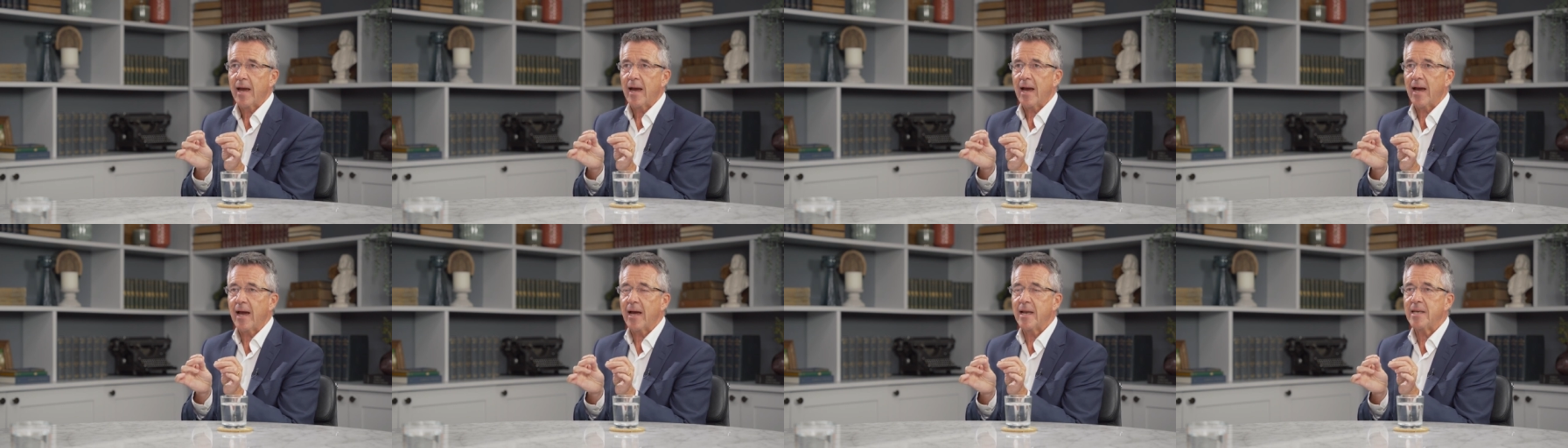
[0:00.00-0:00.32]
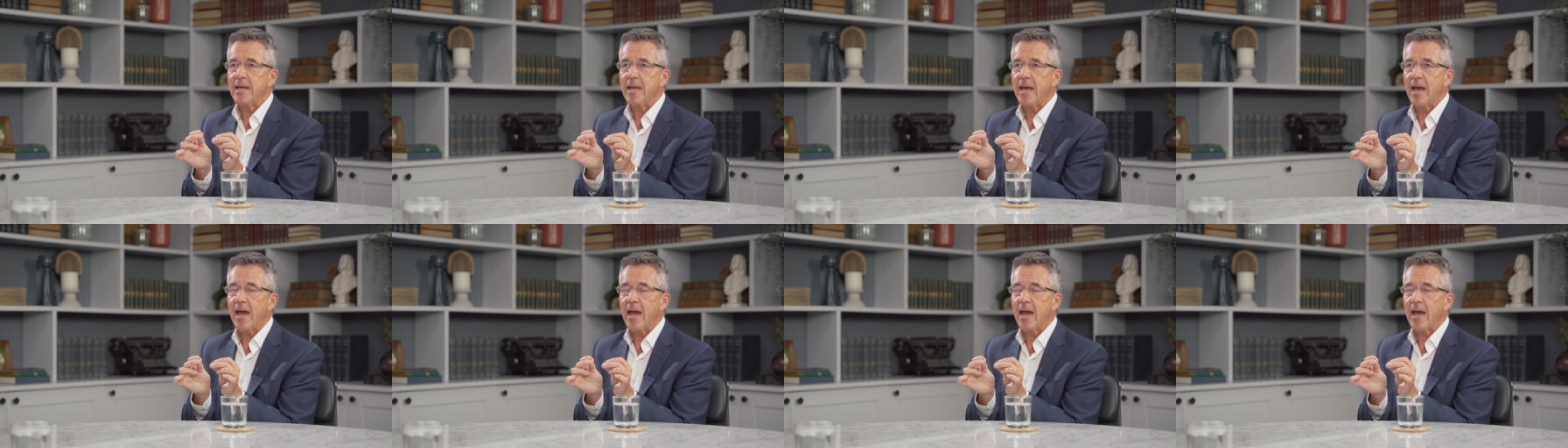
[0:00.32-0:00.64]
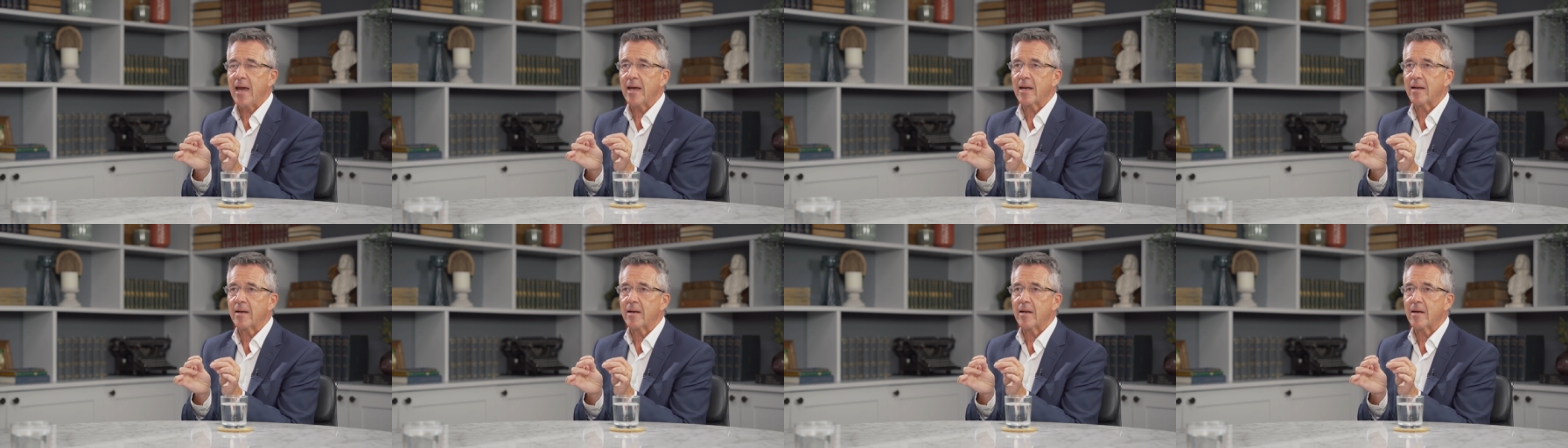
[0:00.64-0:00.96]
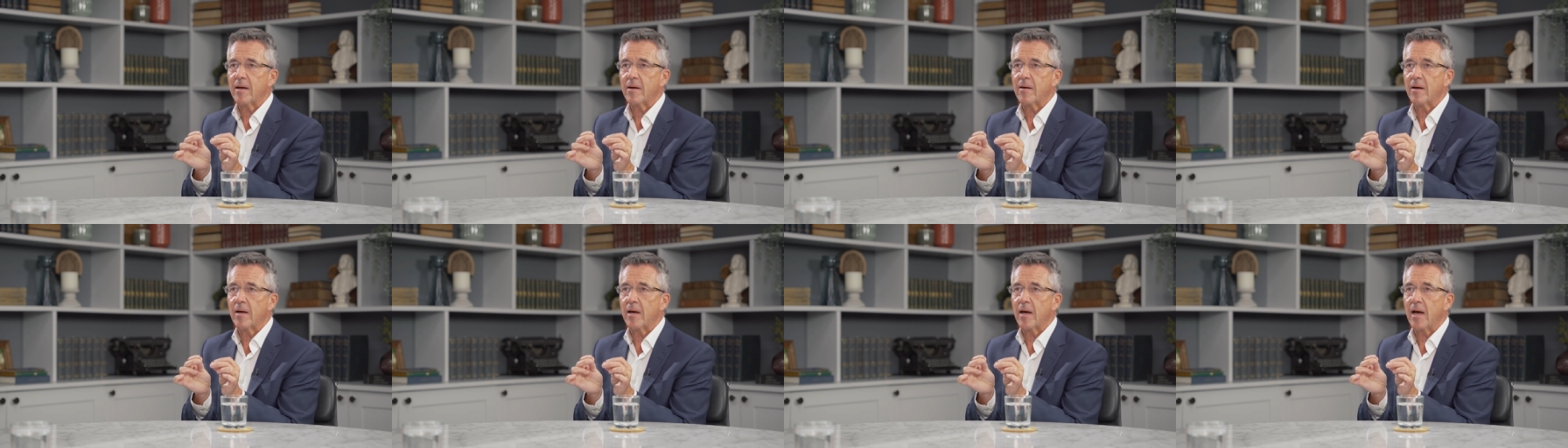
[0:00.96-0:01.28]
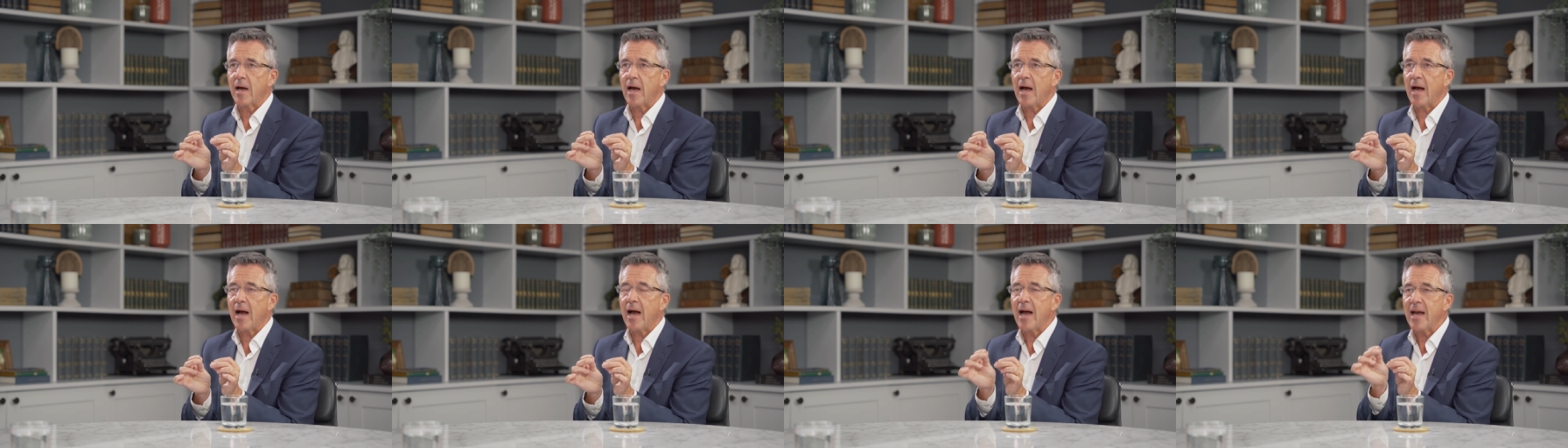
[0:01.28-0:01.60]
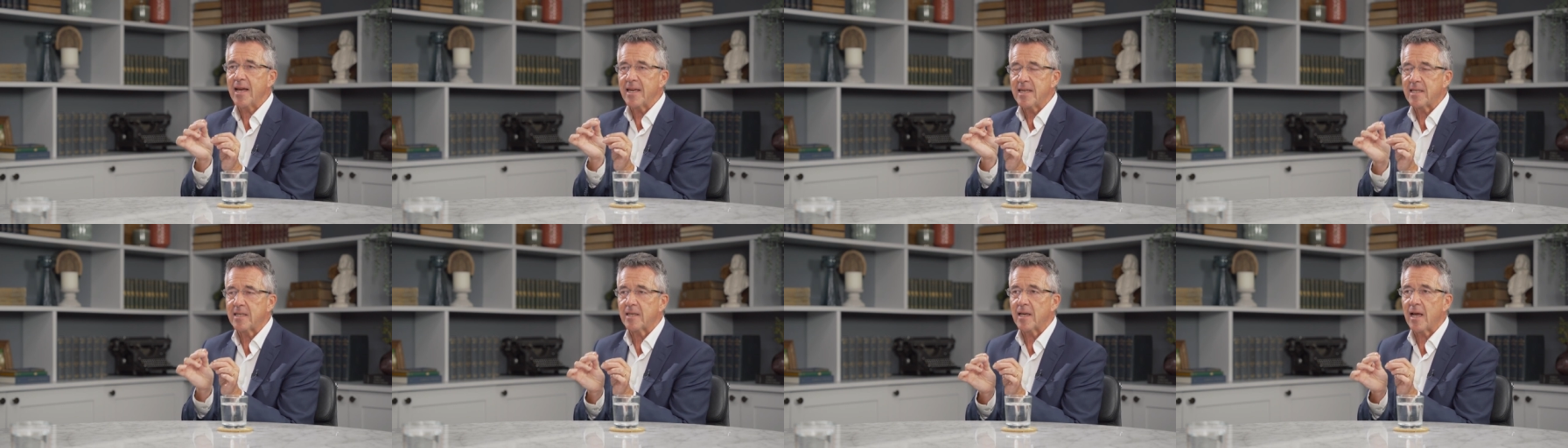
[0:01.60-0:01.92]
And yet
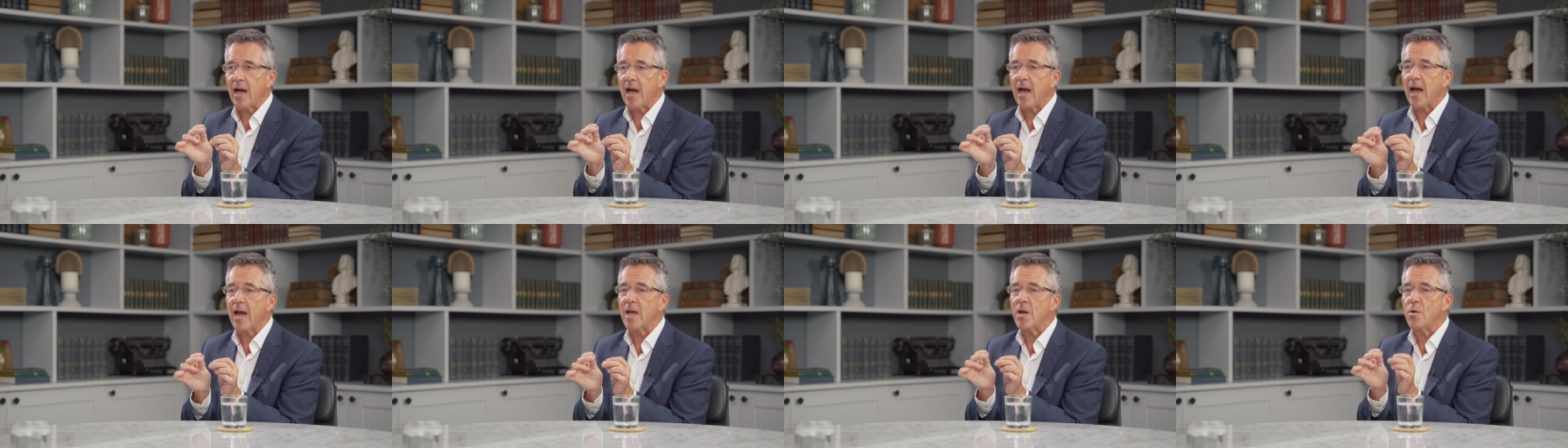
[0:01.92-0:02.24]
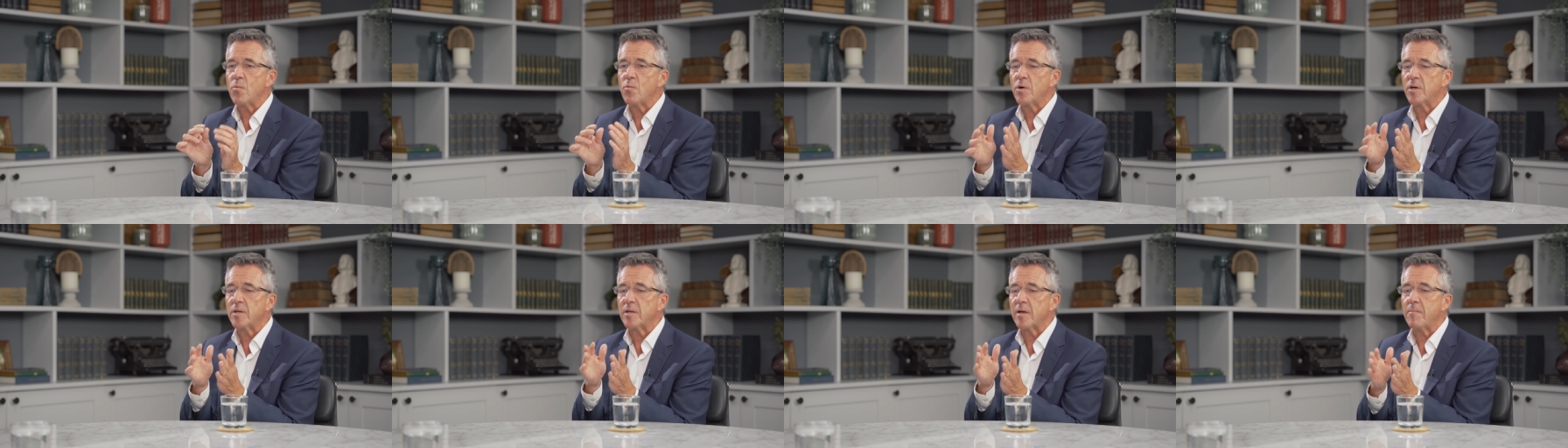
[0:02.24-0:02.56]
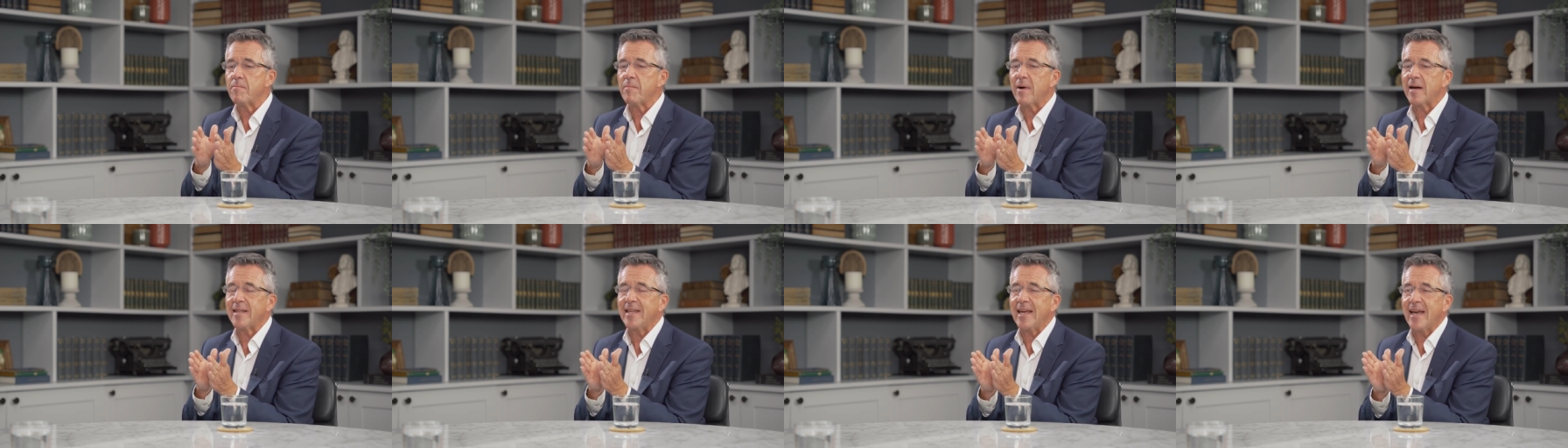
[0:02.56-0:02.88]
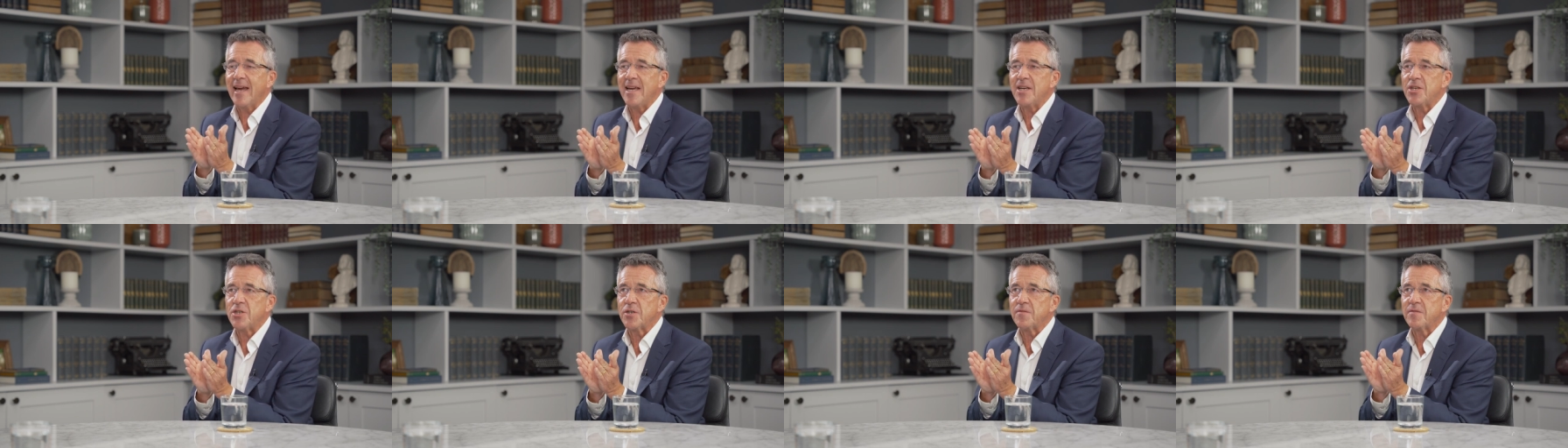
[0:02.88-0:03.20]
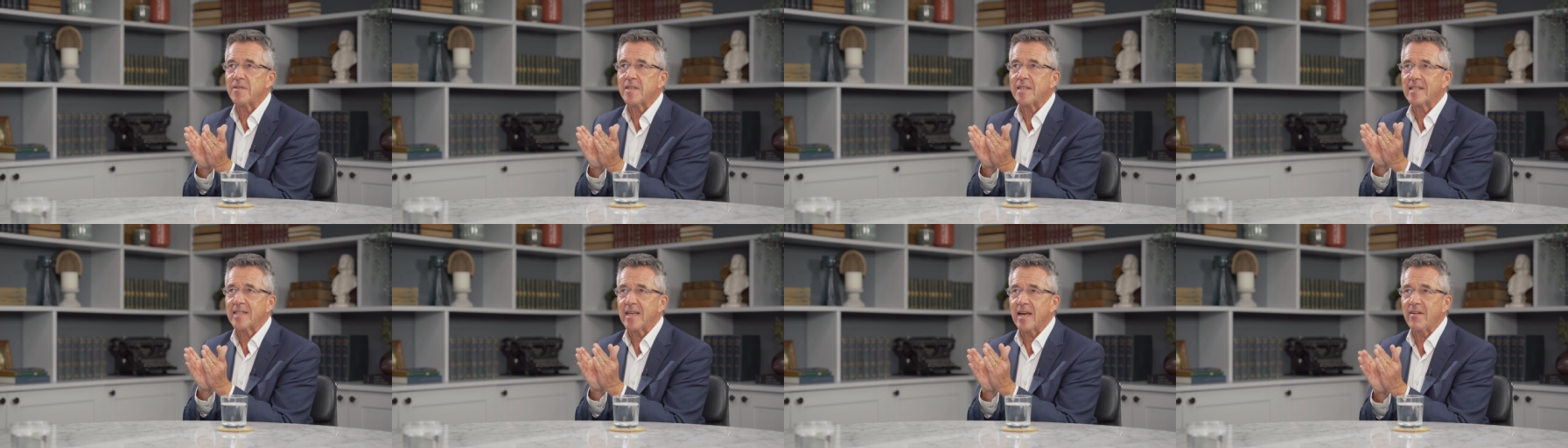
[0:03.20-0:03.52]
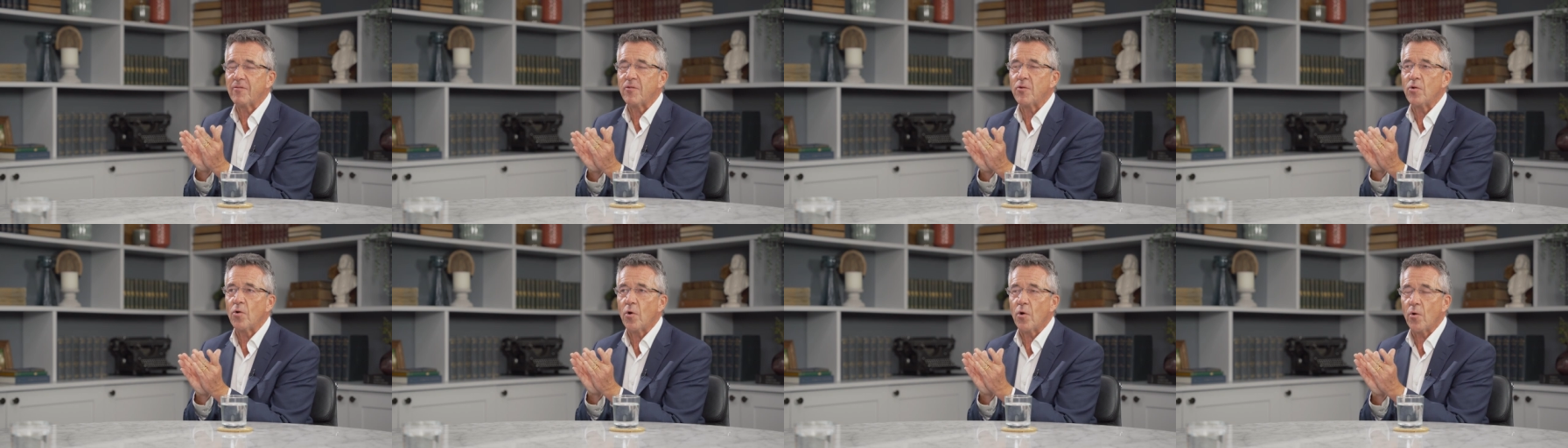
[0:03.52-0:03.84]
I, I would, and by the age of
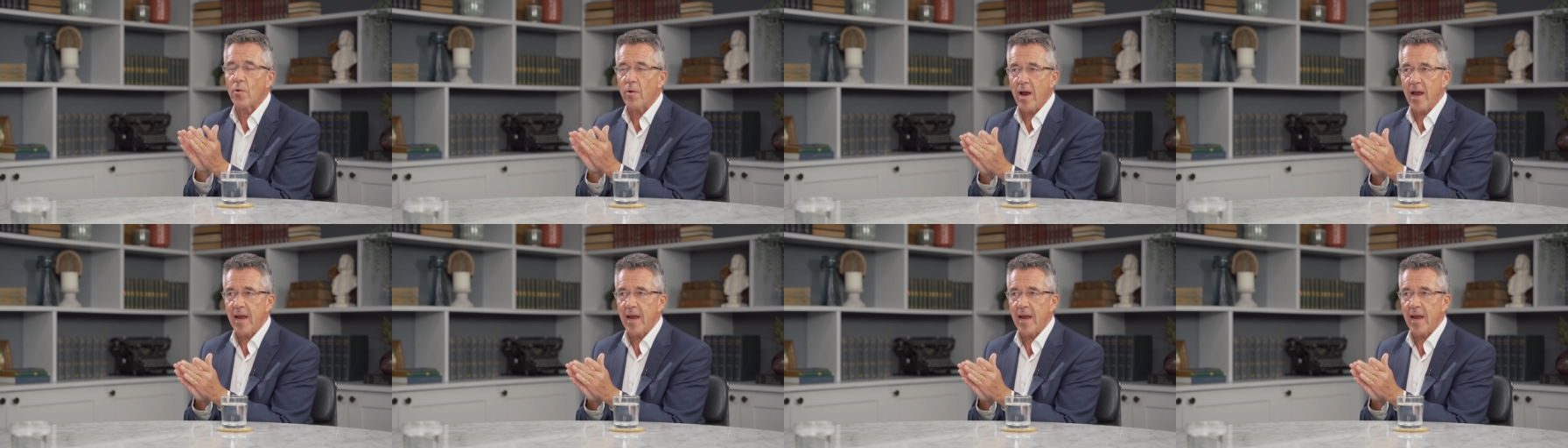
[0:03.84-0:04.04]
seven or